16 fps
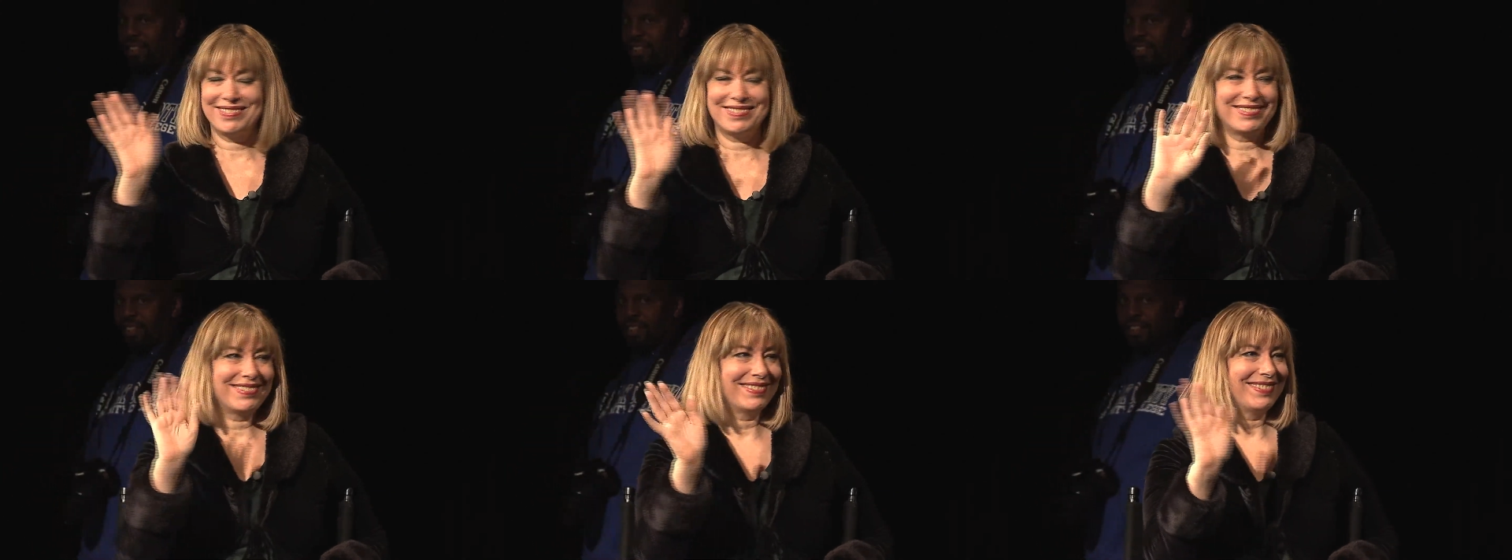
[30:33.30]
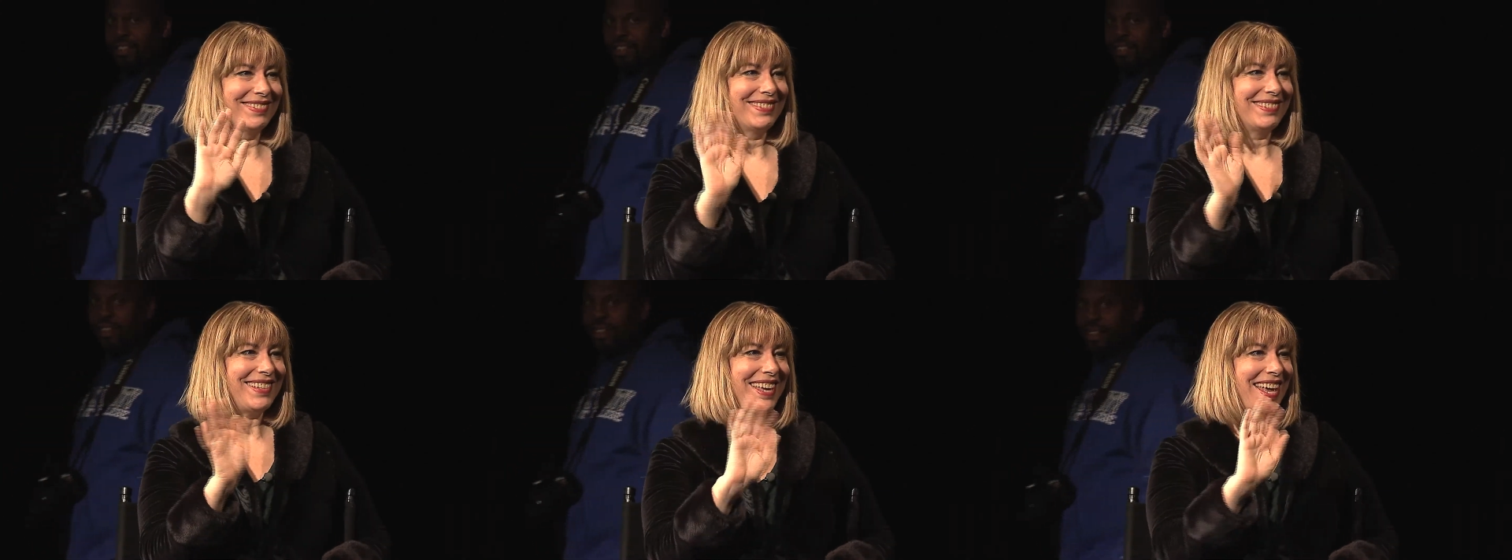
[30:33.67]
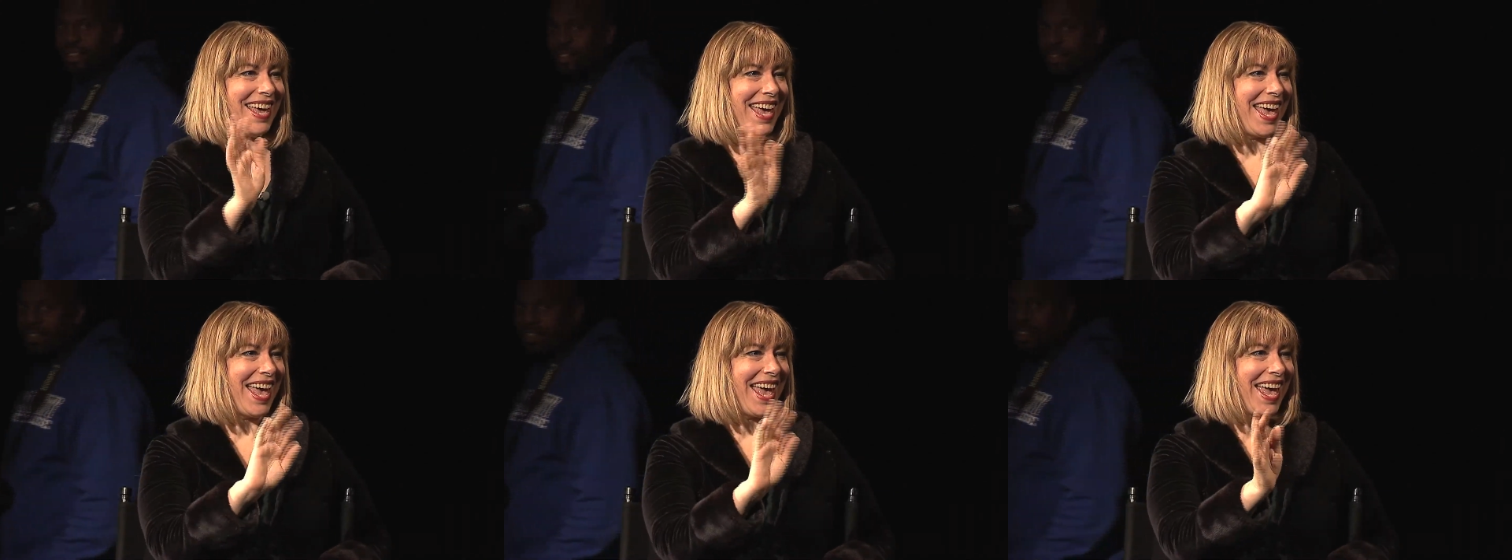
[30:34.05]

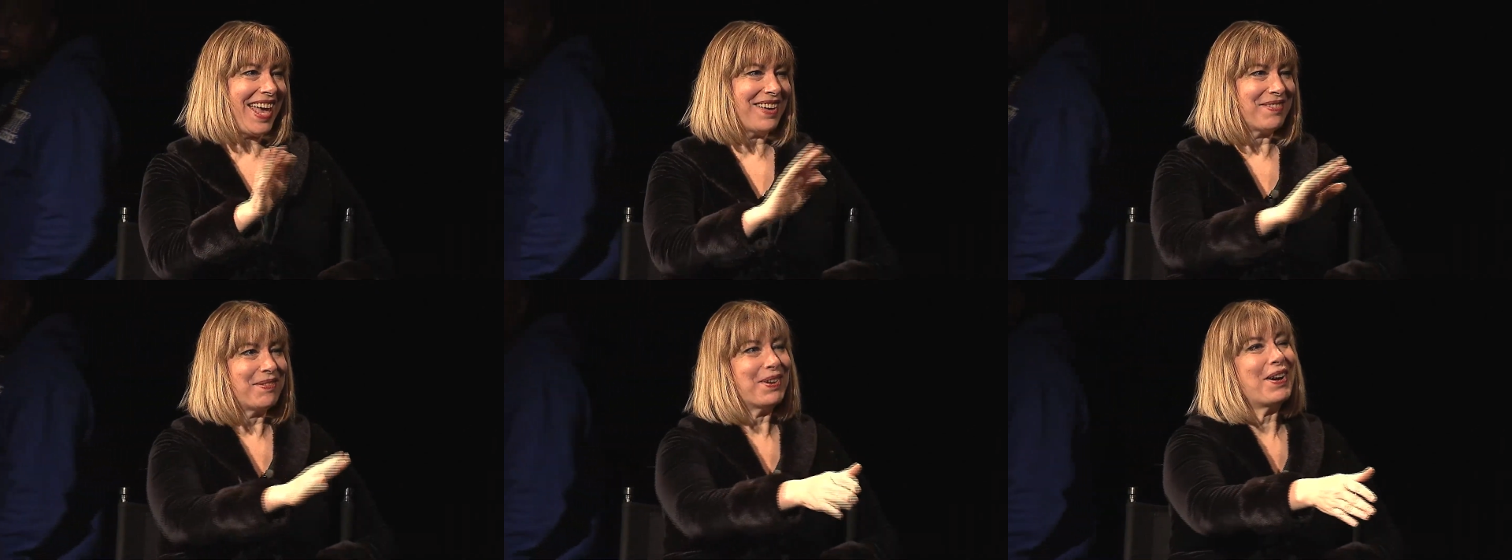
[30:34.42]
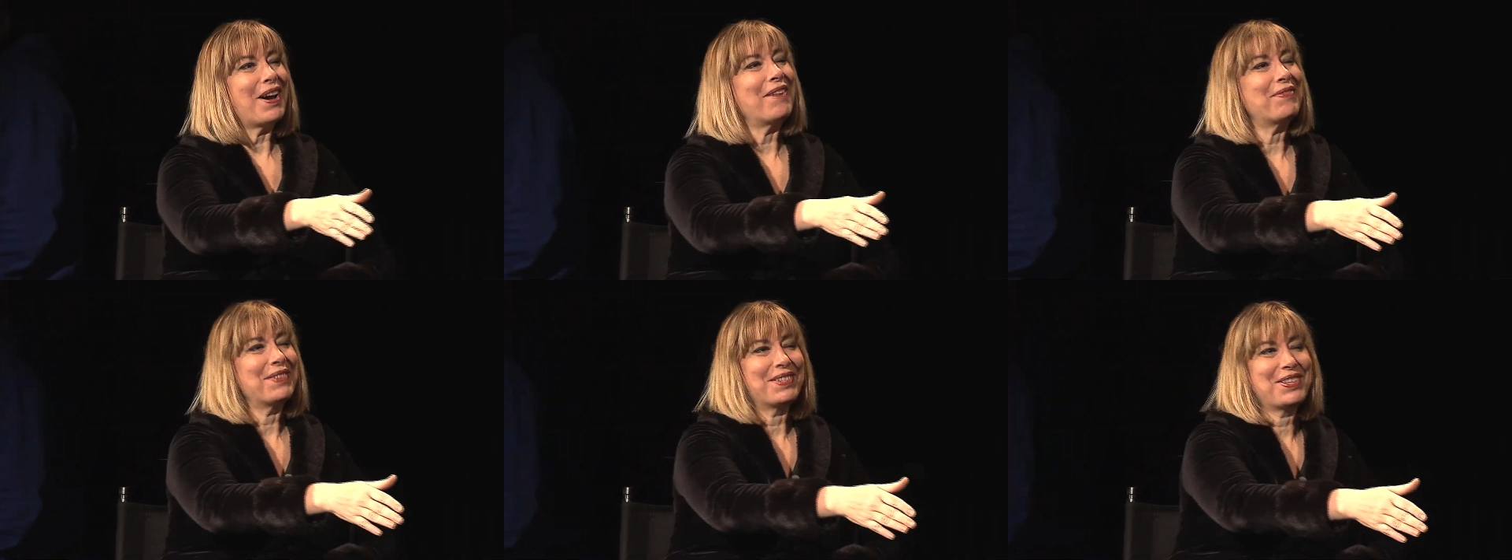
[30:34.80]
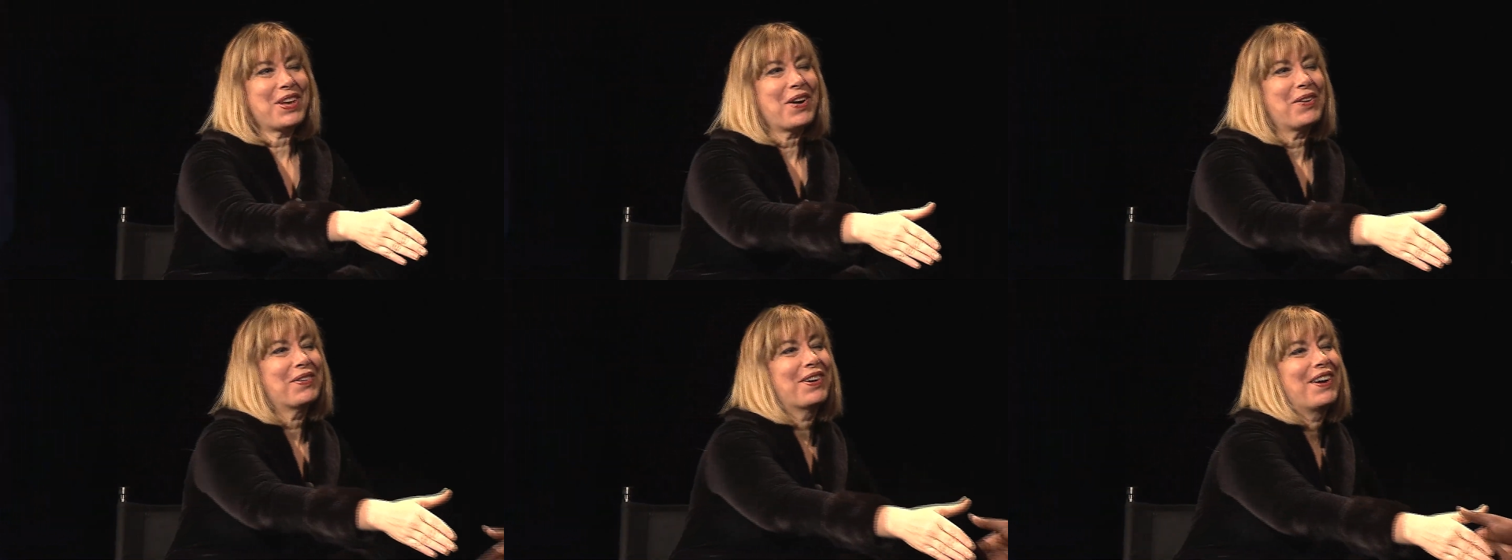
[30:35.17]
Yeah. We're off, on?
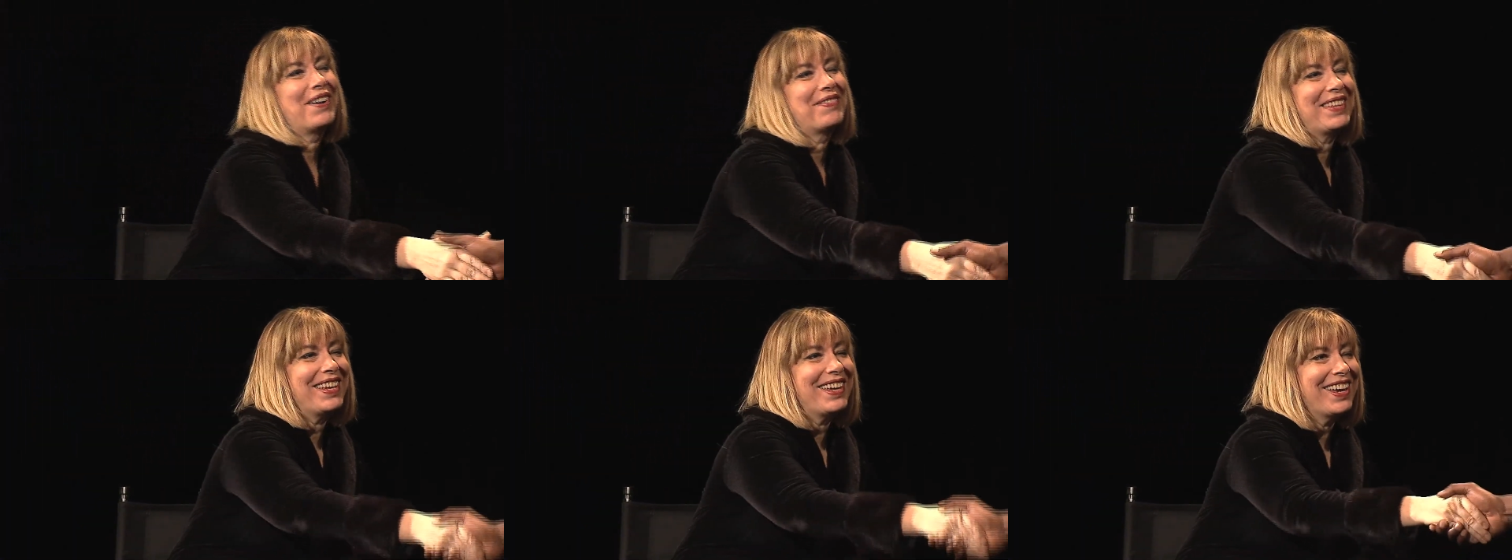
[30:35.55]
No, we're off the